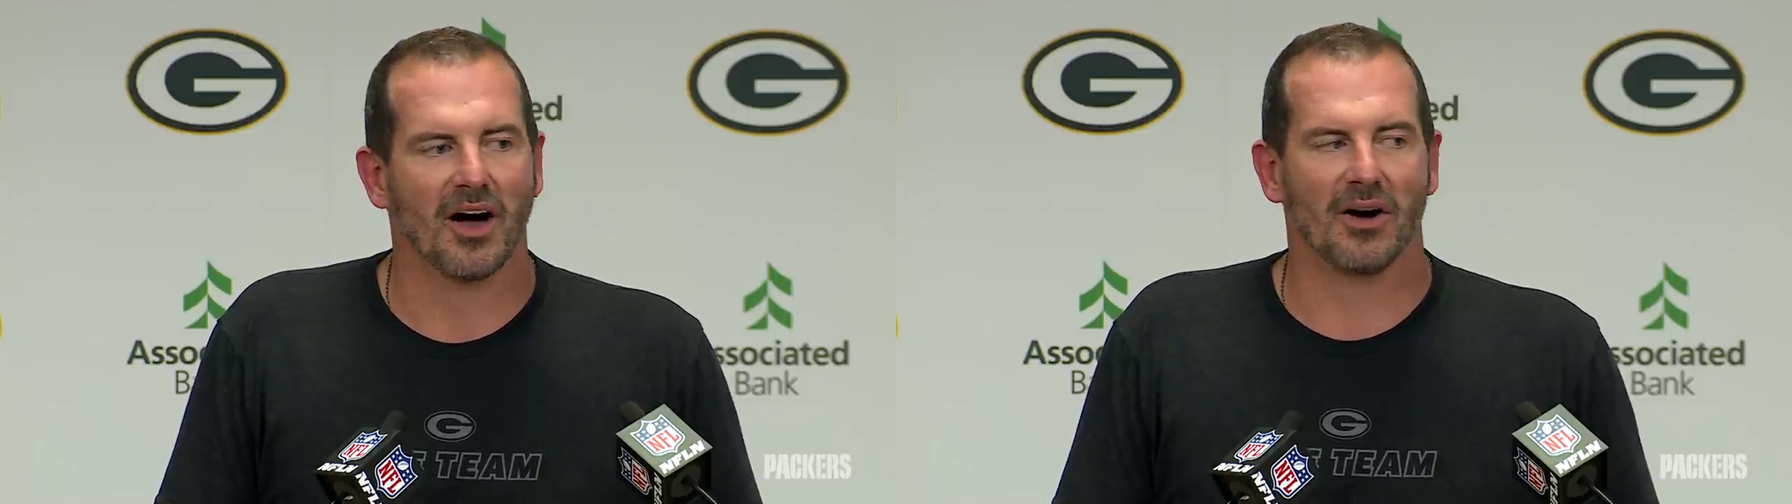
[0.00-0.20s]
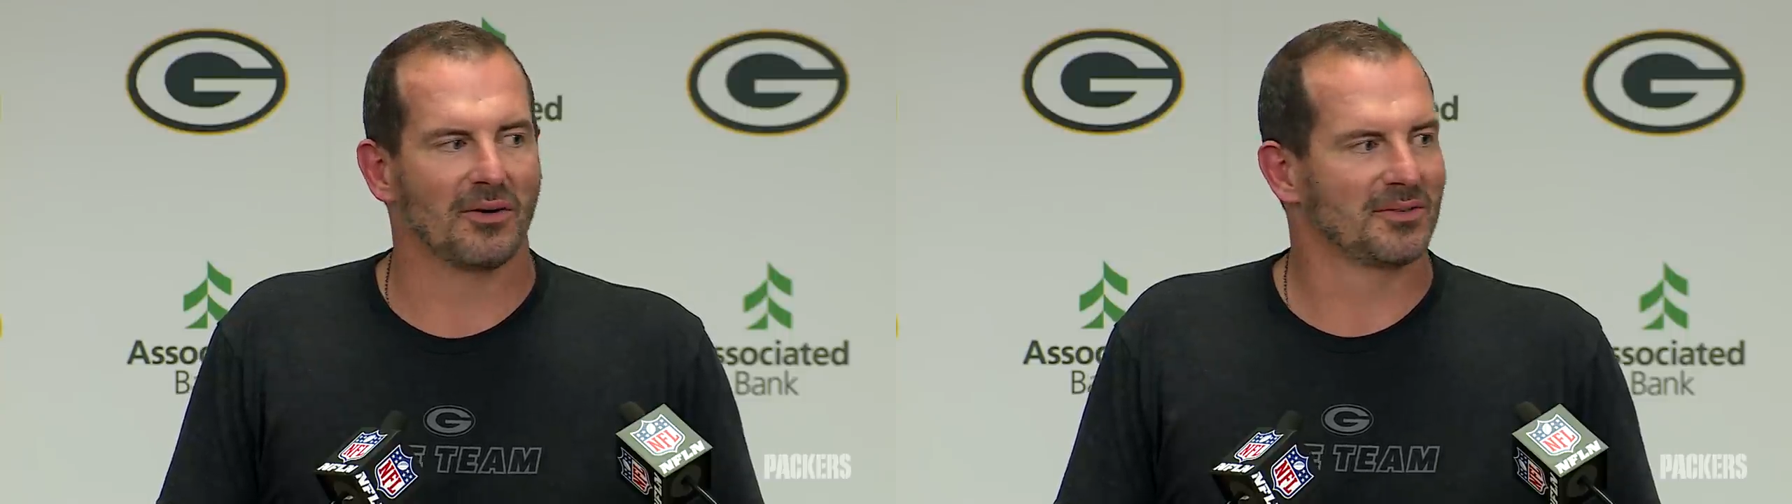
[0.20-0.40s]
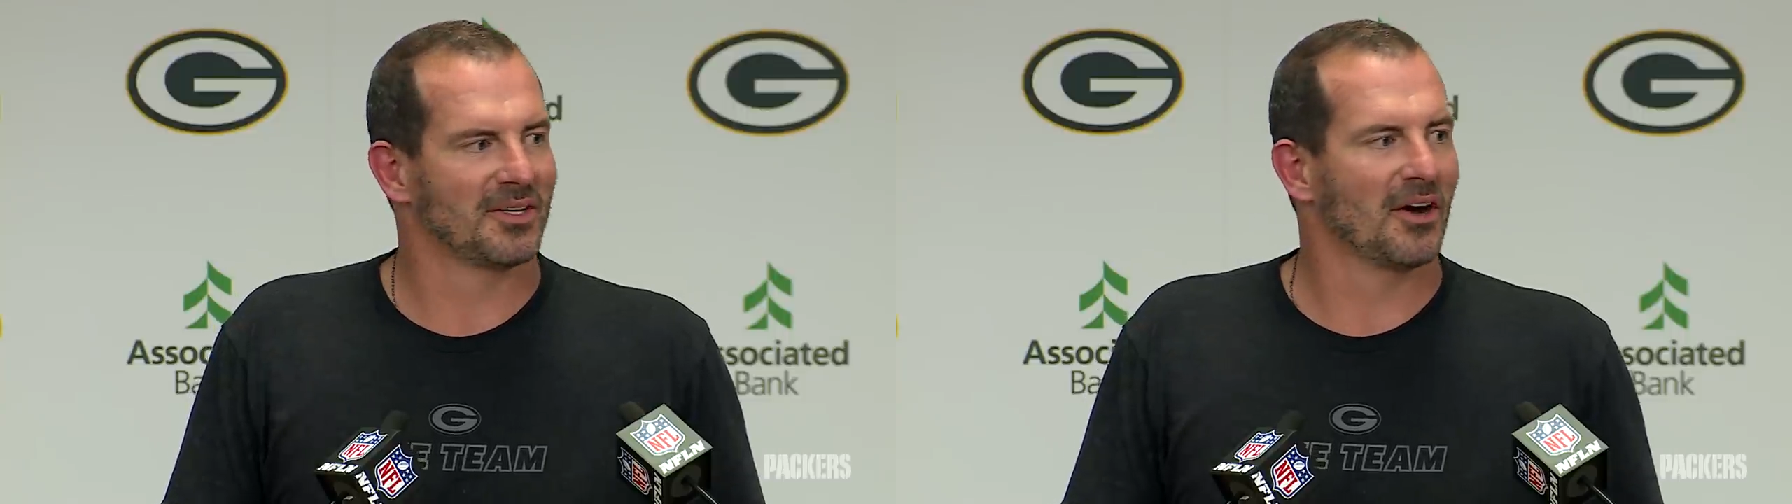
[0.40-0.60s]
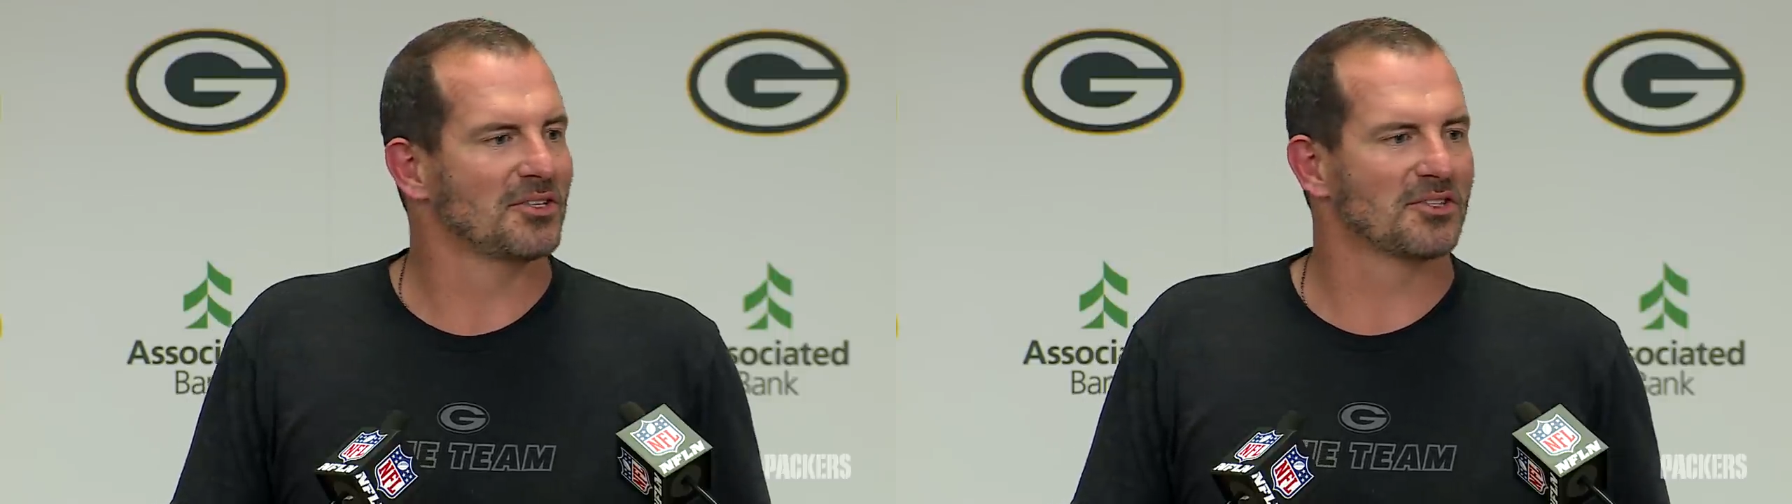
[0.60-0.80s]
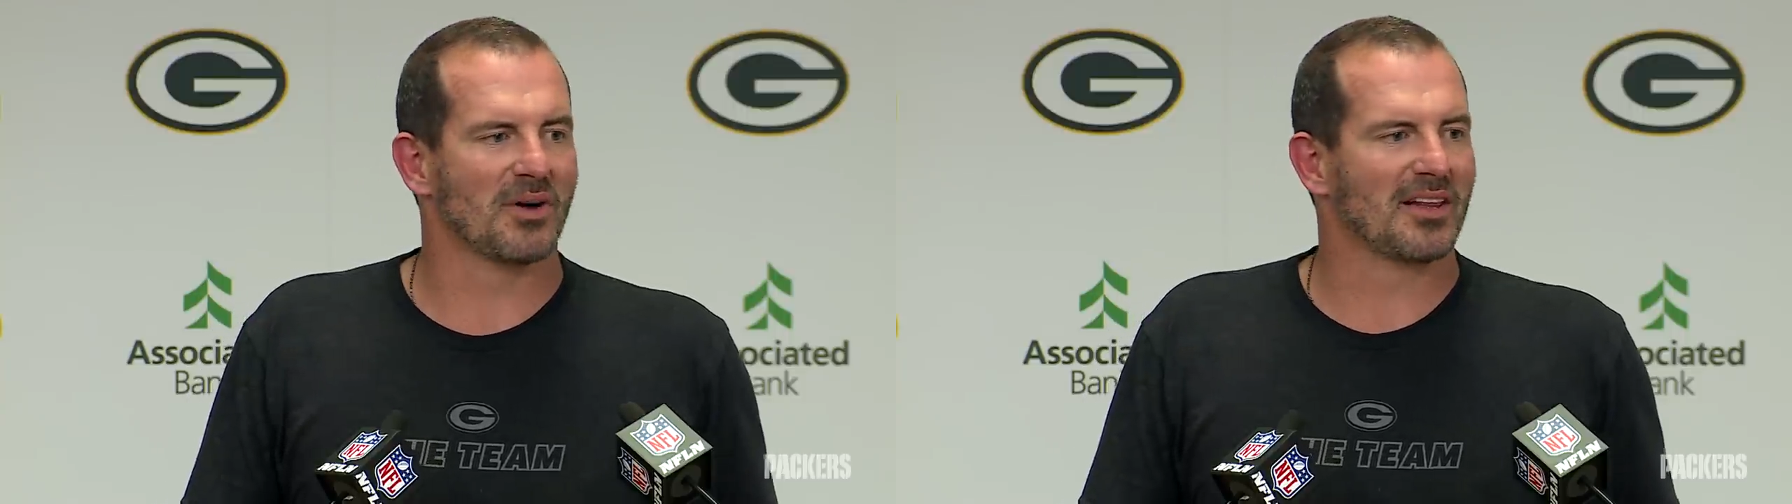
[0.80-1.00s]
Oh, no,
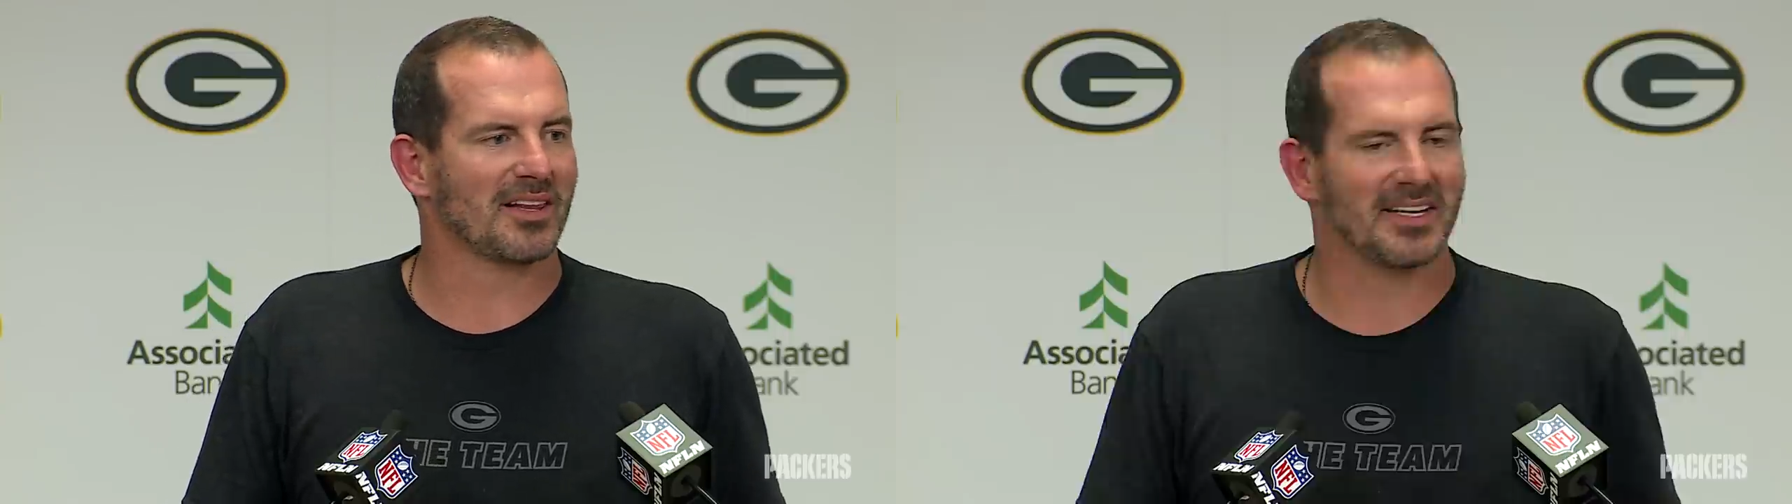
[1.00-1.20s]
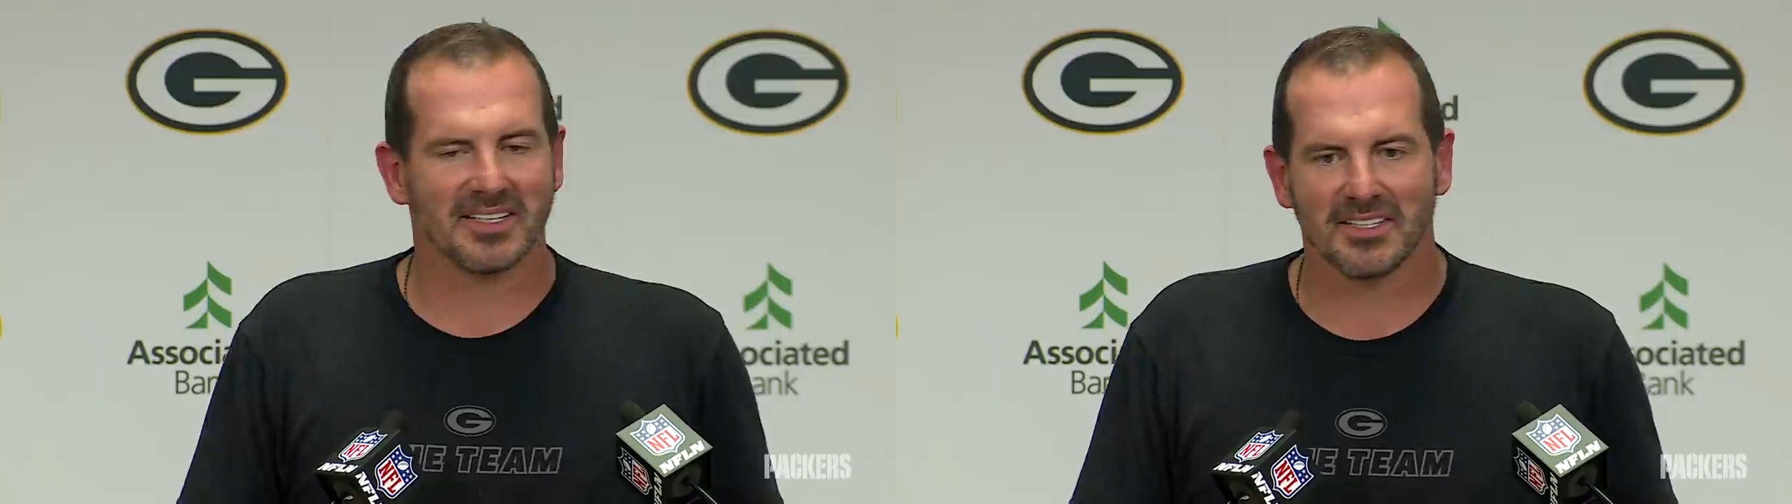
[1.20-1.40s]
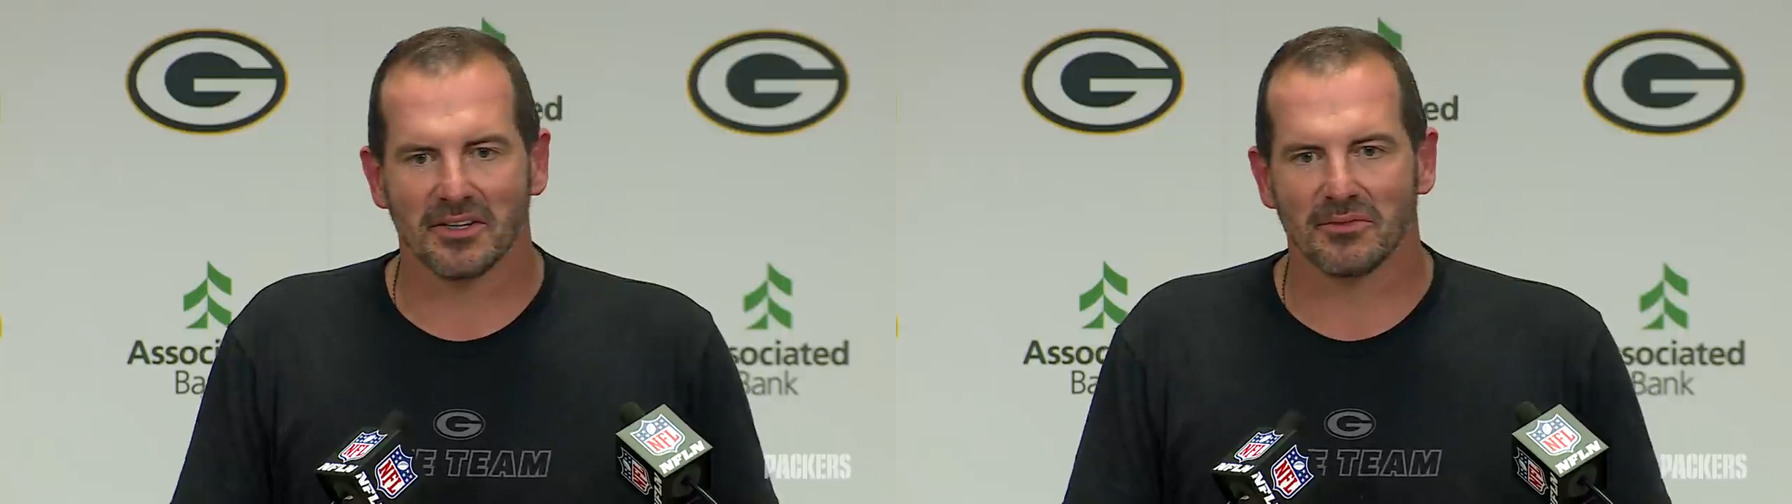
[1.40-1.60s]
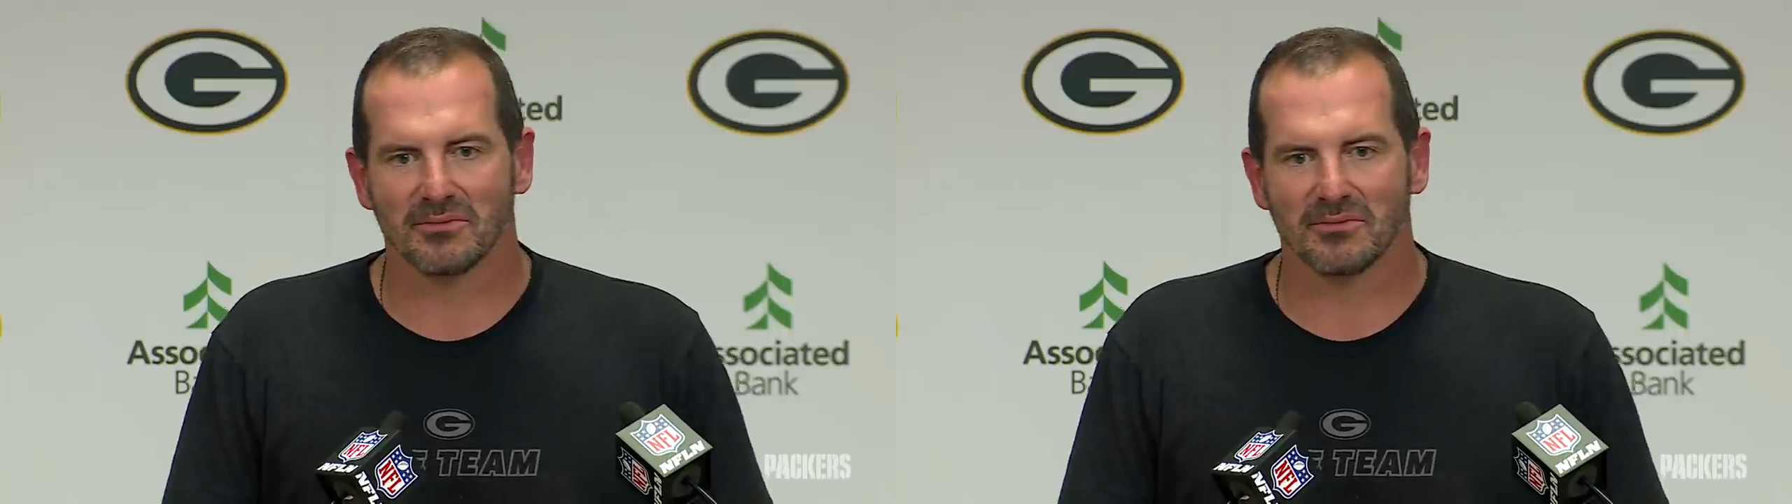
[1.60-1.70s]
just around the league, you know,